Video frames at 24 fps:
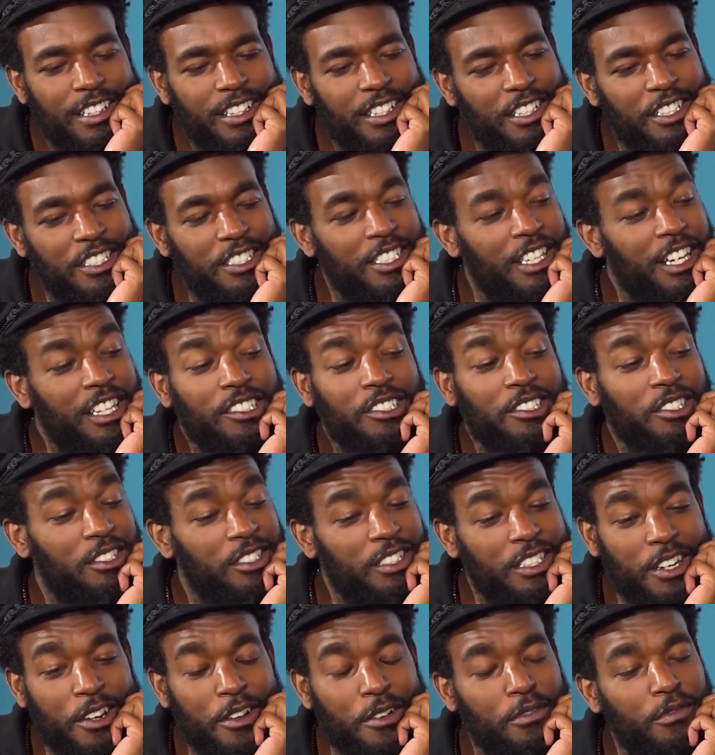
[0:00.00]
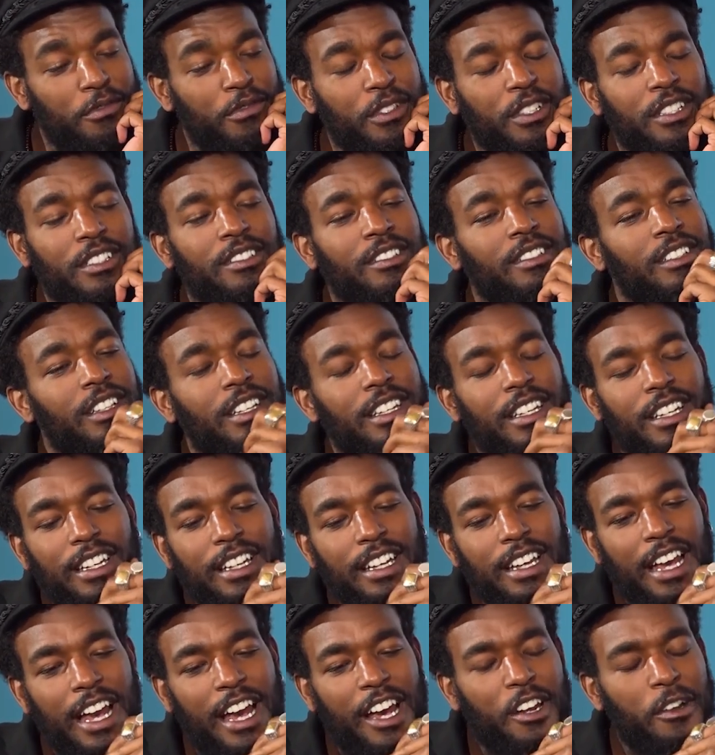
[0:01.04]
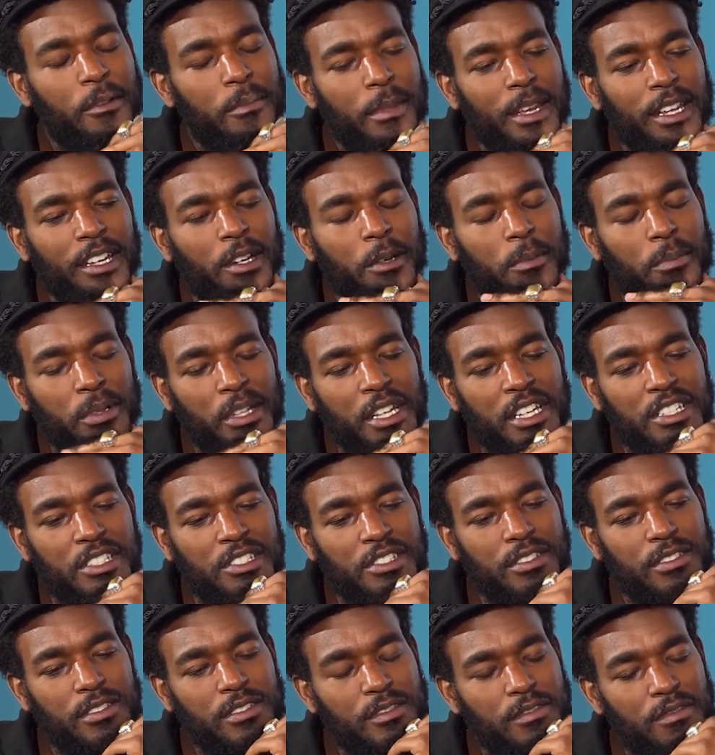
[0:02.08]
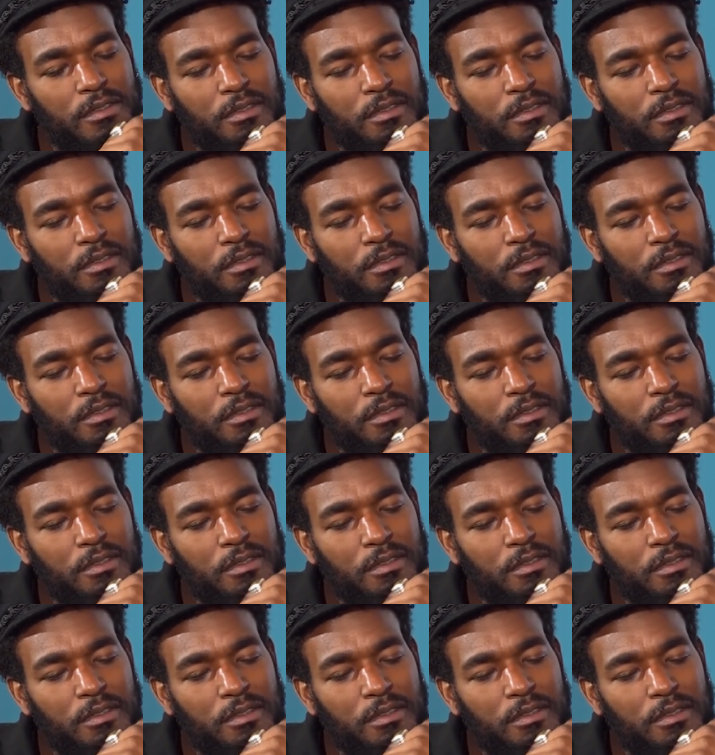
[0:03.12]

conduct yourself and how to make a place